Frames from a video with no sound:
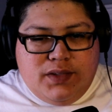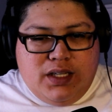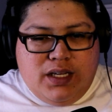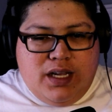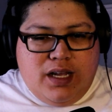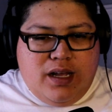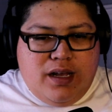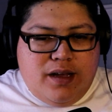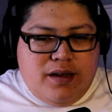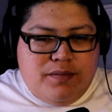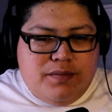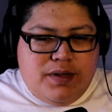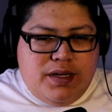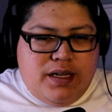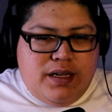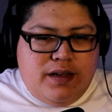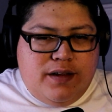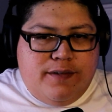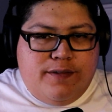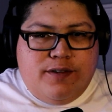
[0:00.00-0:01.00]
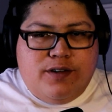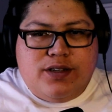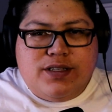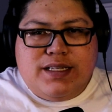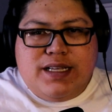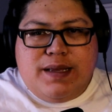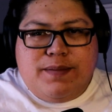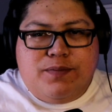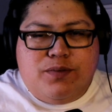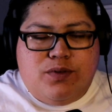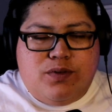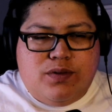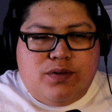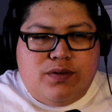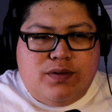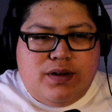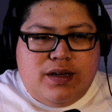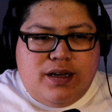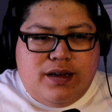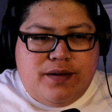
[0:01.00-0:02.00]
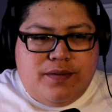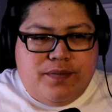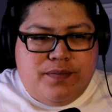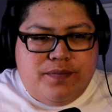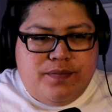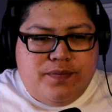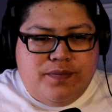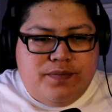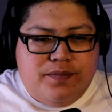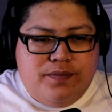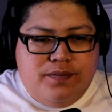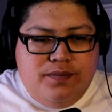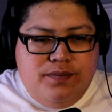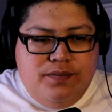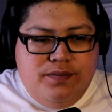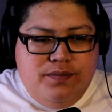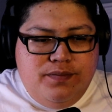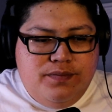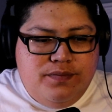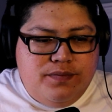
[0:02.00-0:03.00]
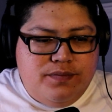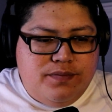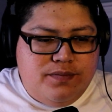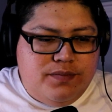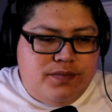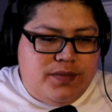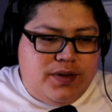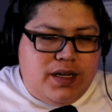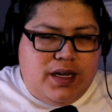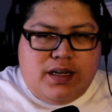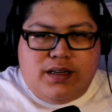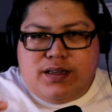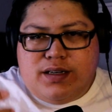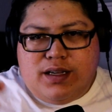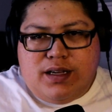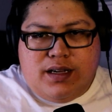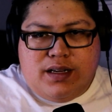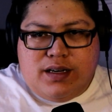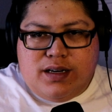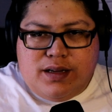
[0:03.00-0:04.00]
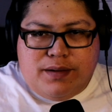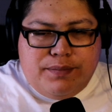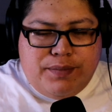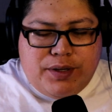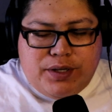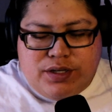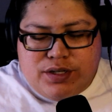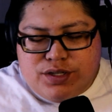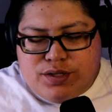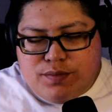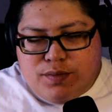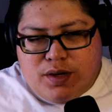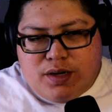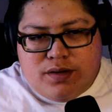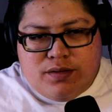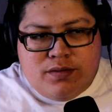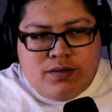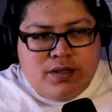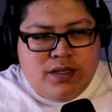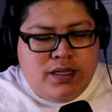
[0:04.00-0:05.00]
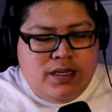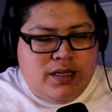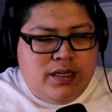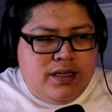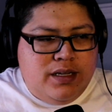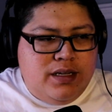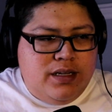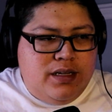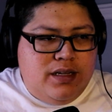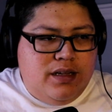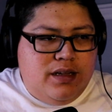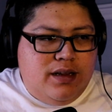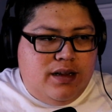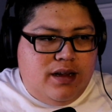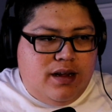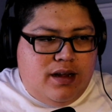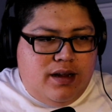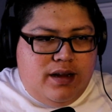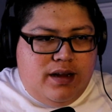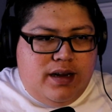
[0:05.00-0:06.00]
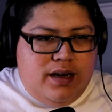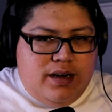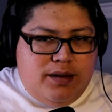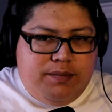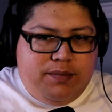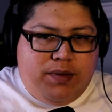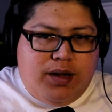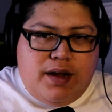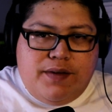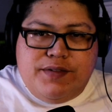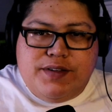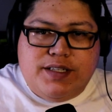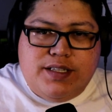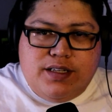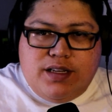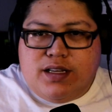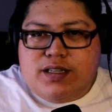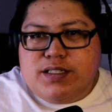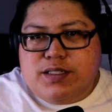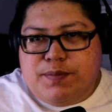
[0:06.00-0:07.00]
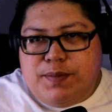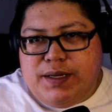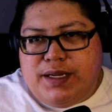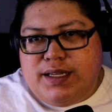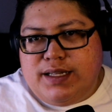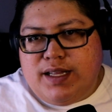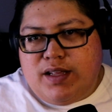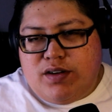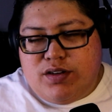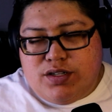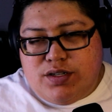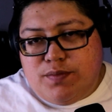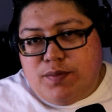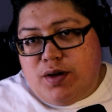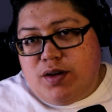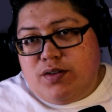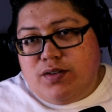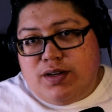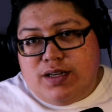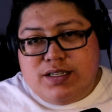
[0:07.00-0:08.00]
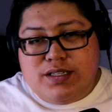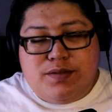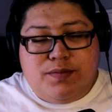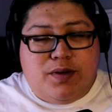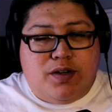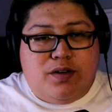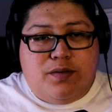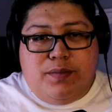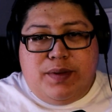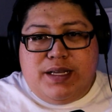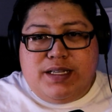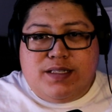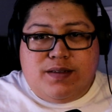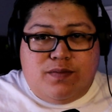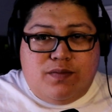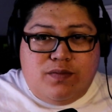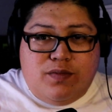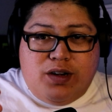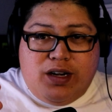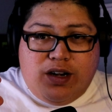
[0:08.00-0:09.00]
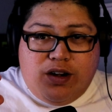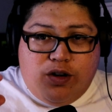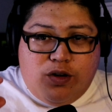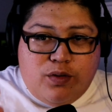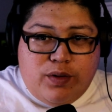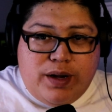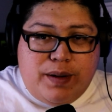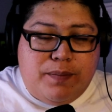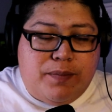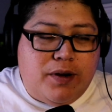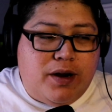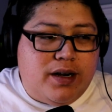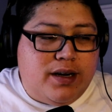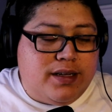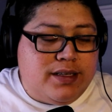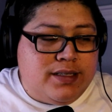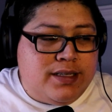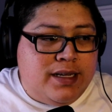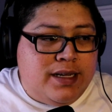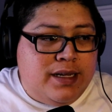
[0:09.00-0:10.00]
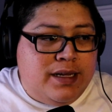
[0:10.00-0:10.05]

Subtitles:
For example, I'm gonna compare it to Shimano, and I'm obviously not speaking down on Shimano because Shimano makes some great products.